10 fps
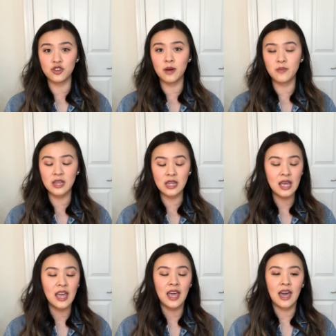drop it.
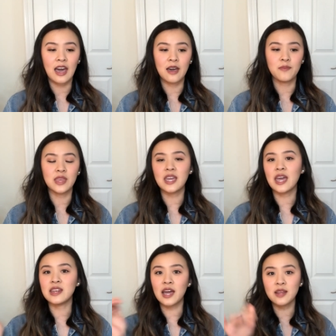They
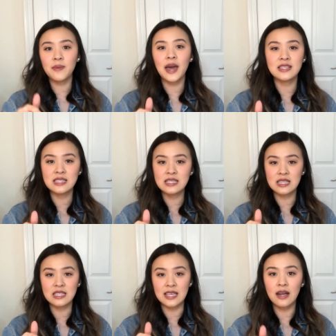get 9 passes
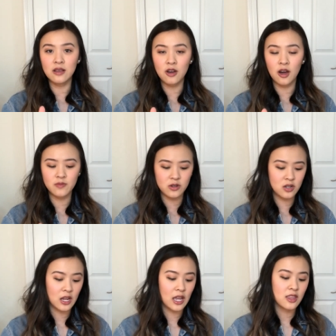in this
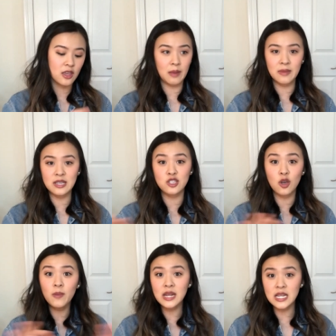helicopter. They miss
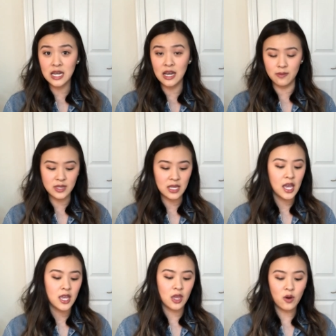so many times,
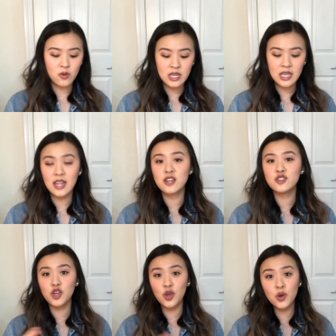they only get
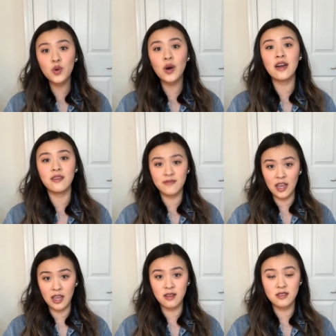2 out of
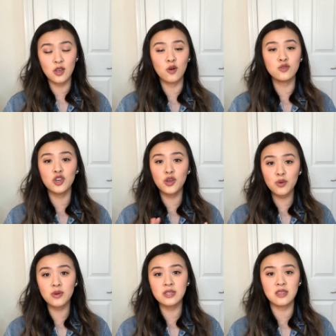9, so
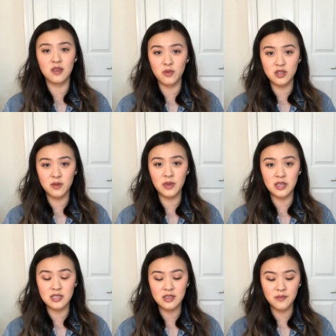2 is the number to
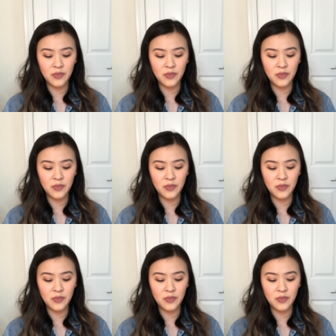beat.